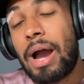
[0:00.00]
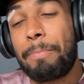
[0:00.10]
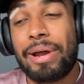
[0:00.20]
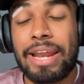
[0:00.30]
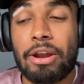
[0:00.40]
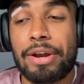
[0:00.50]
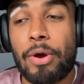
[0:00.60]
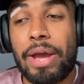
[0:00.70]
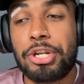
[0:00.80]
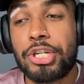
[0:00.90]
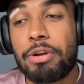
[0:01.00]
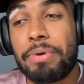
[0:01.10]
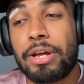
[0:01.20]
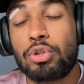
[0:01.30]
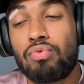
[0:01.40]
then I know Ed
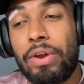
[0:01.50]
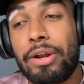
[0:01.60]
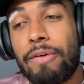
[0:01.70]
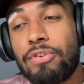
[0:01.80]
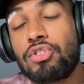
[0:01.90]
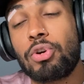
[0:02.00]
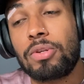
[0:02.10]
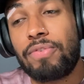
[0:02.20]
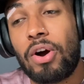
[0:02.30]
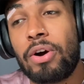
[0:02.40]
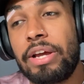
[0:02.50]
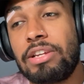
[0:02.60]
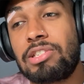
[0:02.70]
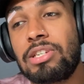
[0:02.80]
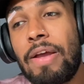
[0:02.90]
Sheeran has written other songs for
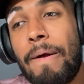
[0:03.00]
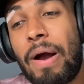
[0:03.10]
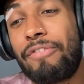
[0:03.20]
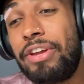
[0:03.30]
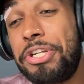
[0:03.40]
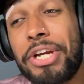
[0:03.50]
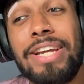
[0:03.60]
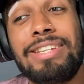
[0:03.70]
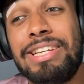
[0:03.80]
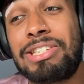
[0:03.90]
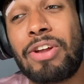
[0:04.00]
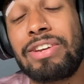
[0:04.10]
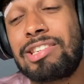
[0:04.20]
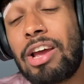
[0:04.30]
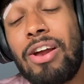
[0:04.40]
artists. I think Jay-Z's done
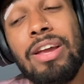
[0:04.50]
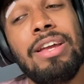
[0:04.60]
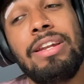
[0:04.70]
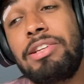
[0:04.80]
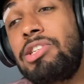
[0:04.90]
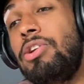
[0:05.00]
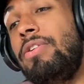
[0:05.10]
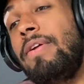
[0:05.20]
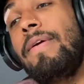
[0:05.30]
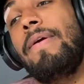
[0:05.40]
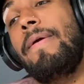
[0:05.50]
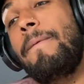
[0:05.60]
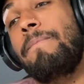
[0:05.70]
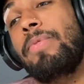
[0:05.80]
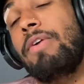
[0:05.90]
this. Listen,
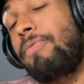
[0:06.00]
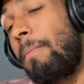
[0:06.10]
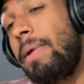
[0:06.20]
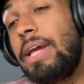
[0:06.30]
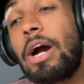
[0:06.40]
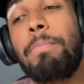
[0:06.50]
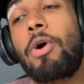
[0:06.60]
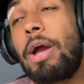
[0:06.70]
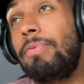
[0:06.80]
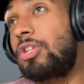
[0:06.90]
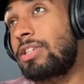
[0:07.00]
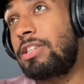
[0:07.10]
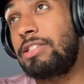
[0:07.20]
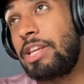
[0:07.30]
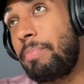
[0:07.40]
for me, I'm going with
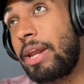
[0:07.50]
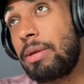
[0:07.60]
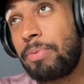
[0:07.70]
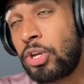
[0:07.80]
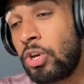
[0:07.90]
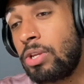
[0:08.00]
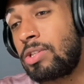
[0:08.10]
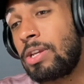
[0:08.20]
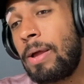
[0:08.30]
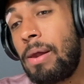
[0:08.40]
Justin Timberlake because